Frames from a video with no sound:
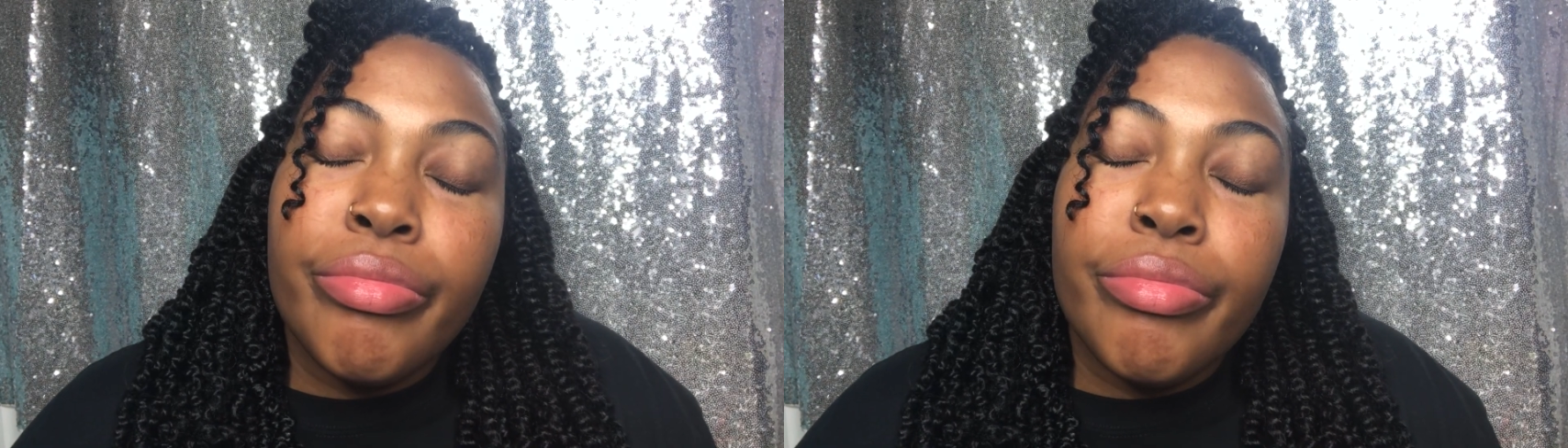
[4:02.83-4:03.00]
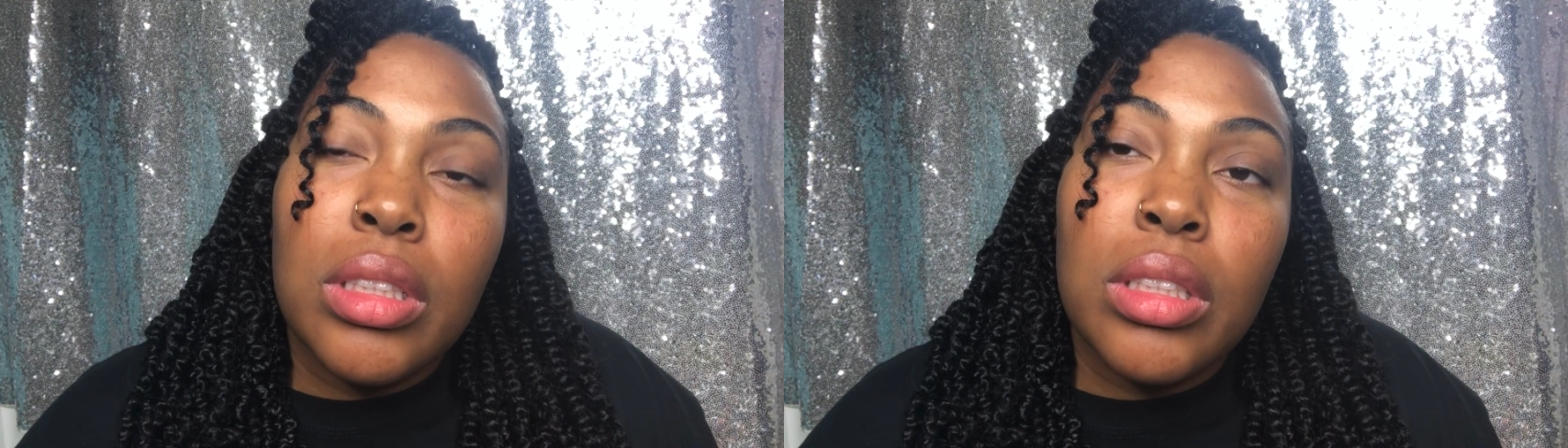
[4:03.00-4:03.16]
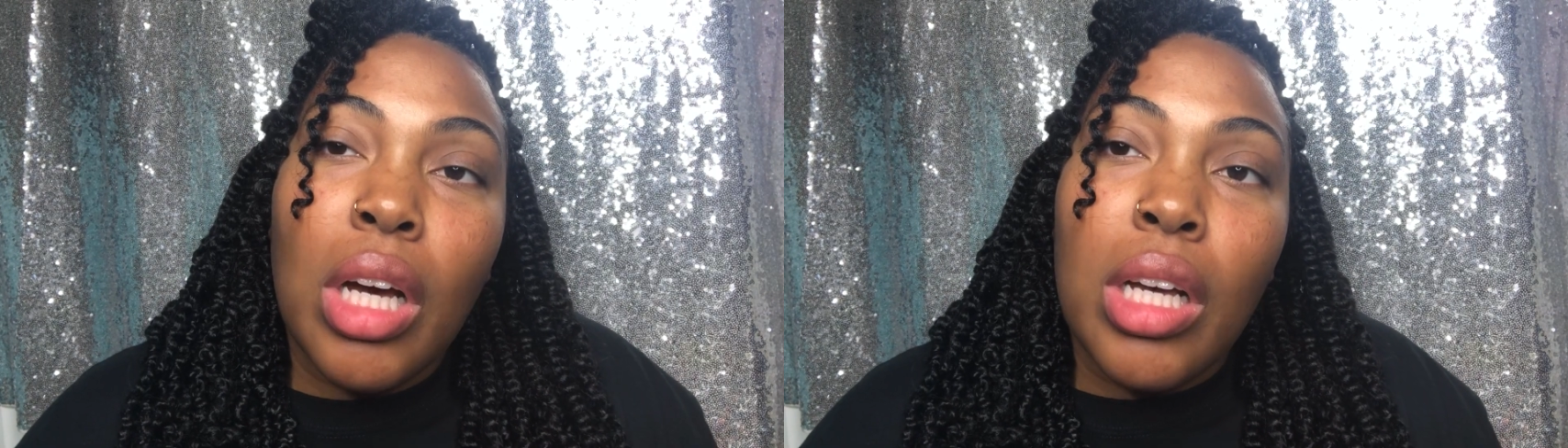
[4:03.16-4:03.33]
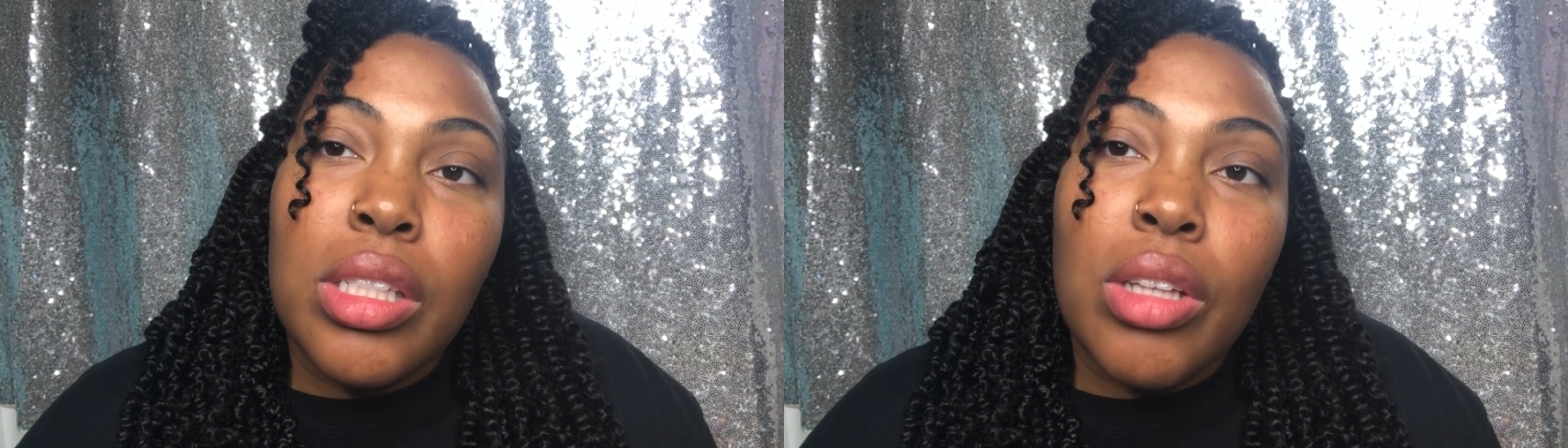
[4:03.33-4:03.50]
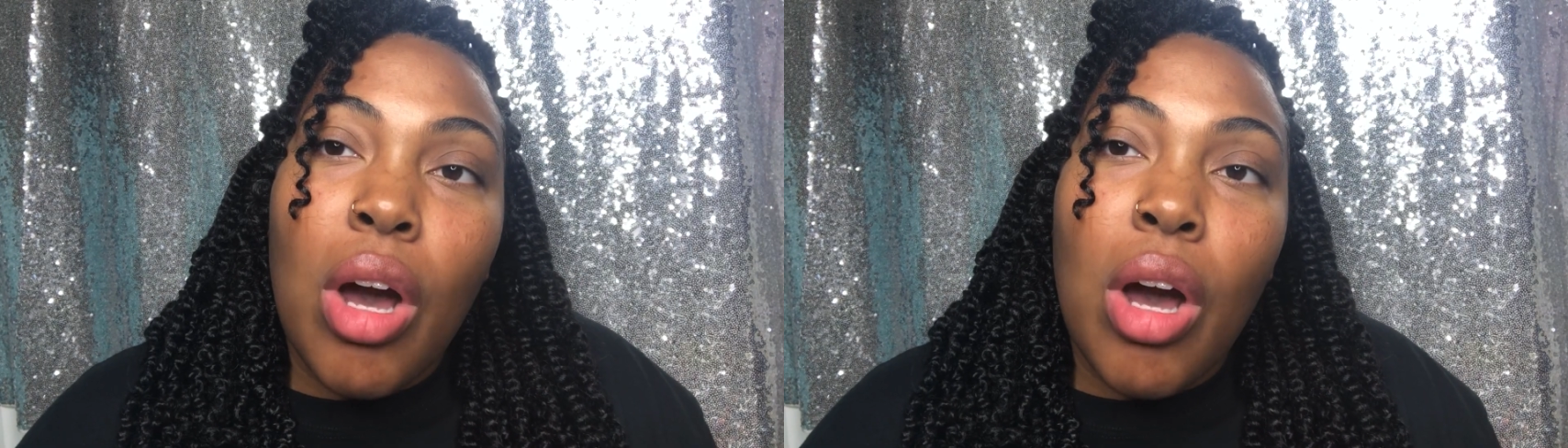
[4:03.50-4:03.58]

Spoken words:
This dog is